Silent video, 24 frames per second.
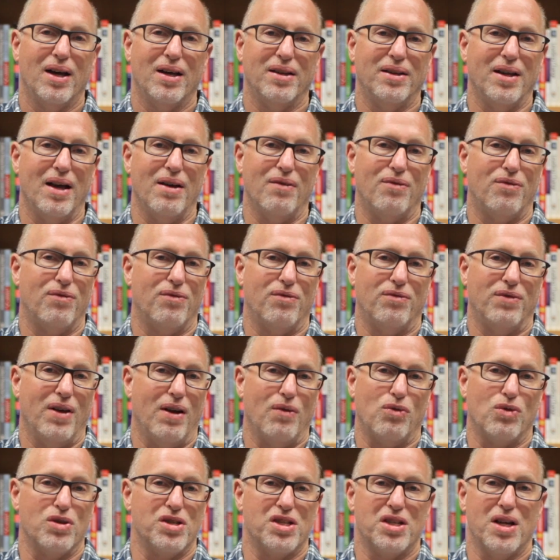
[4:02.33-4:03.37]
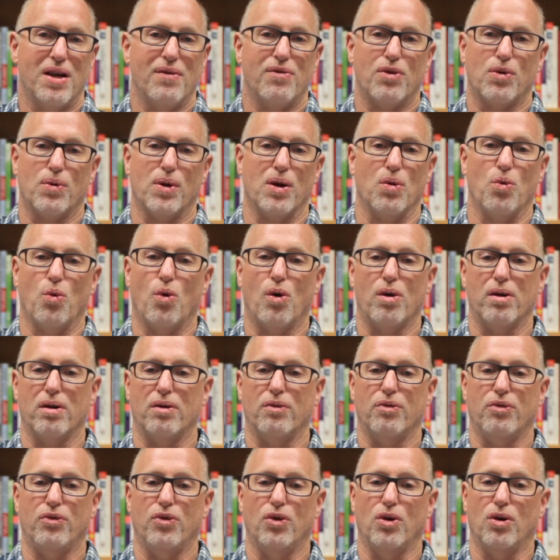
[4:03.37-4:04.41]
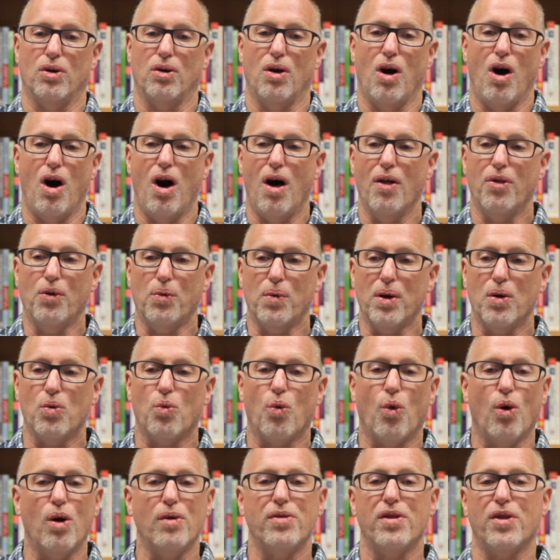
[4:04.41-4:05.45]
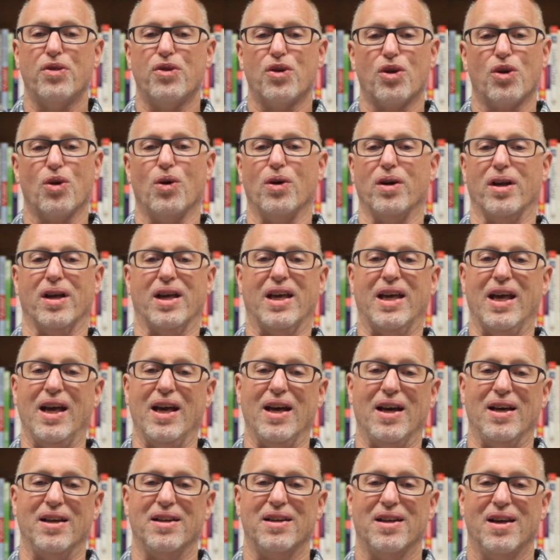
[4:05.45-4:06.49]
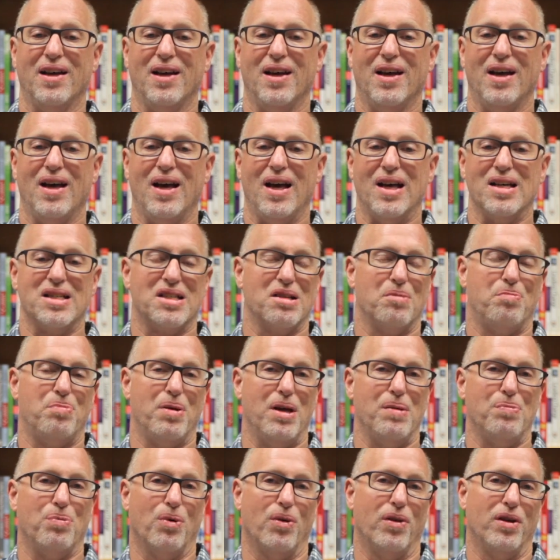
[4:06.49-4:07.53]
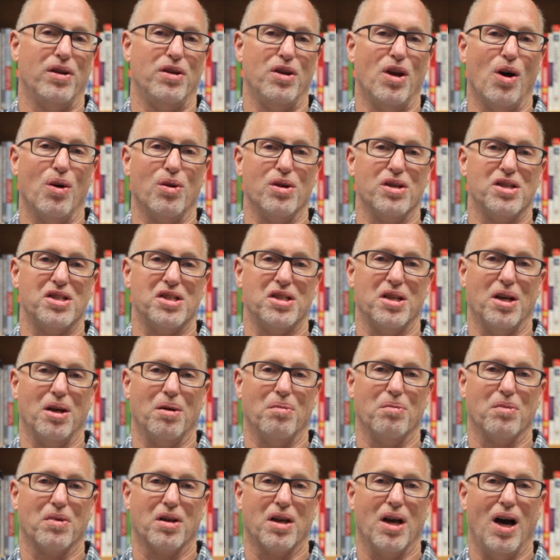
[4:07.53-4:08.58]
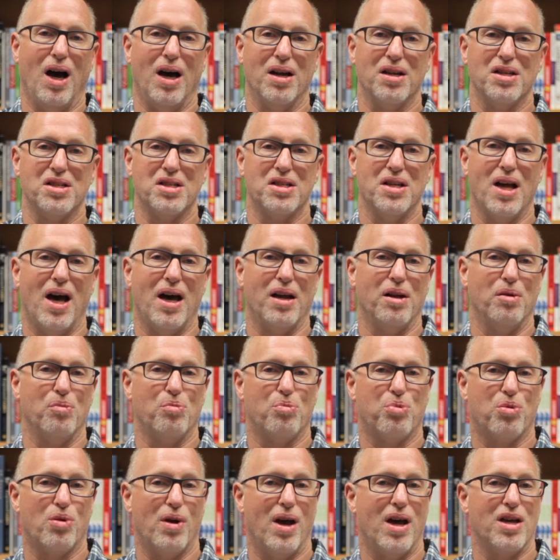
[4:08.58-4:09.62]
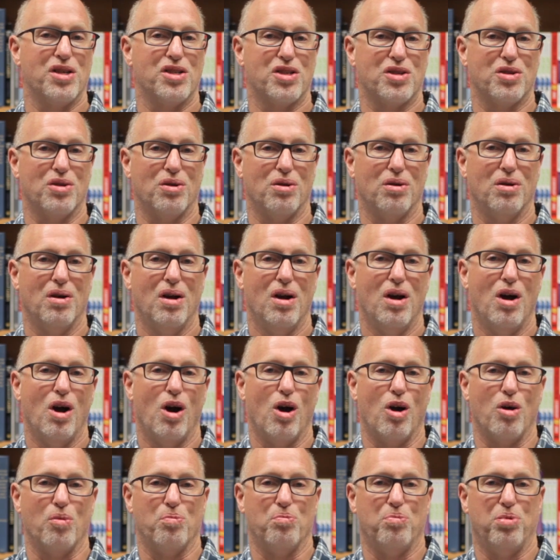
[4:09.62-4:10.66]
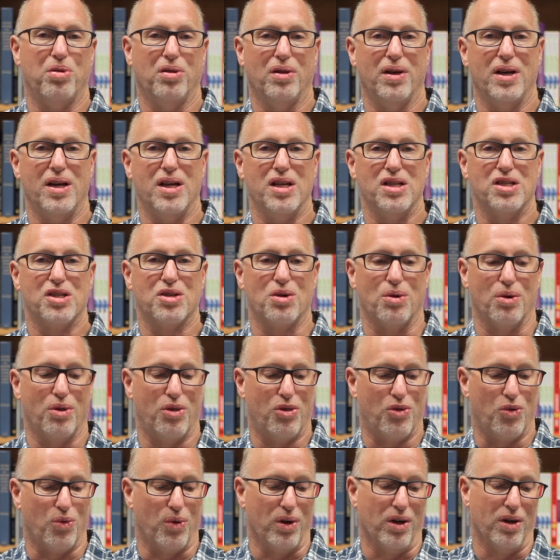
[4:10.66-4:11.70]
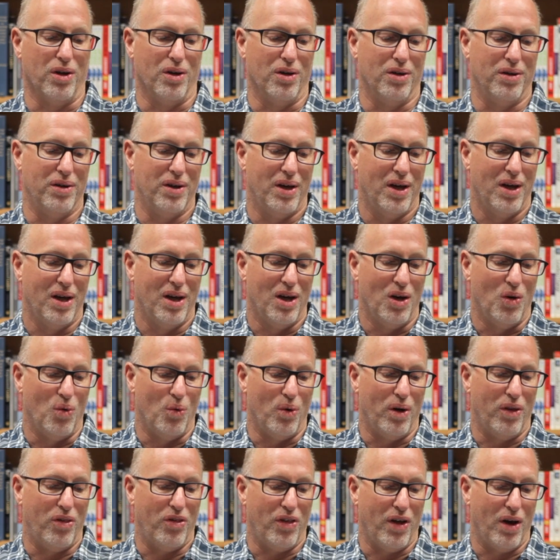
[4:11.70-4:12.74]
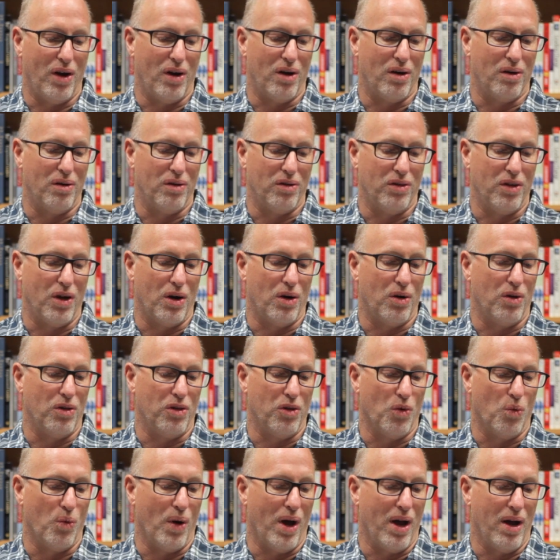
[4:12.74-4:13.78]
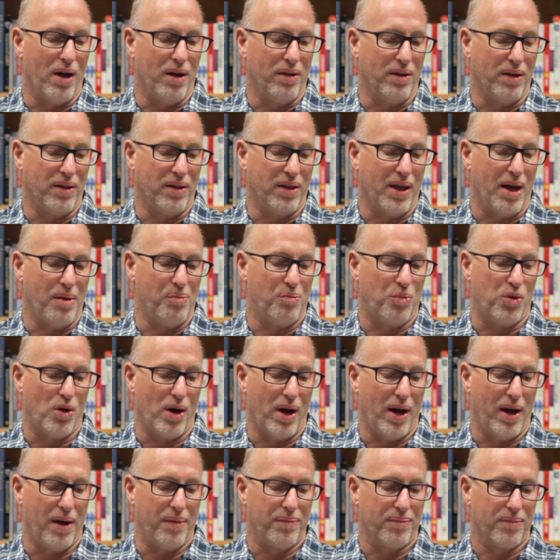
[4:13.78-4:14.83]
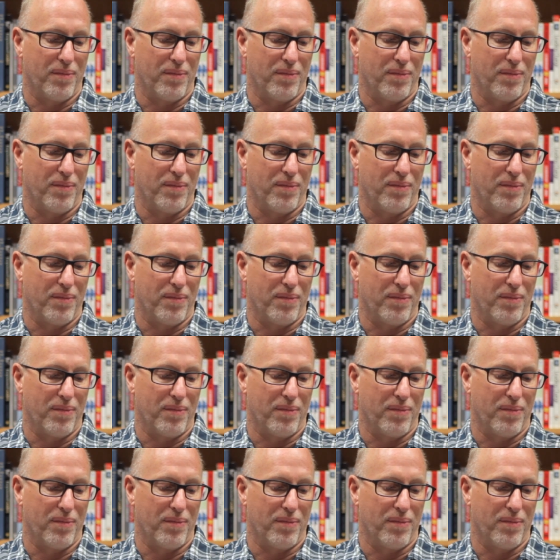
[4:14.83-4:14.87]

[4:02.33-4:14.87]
they've, they've received a reward in full. All the reward that they're going to get is the people that notice them. God is not impressed or, or pleased or thrilled with their, their, the way that they pray.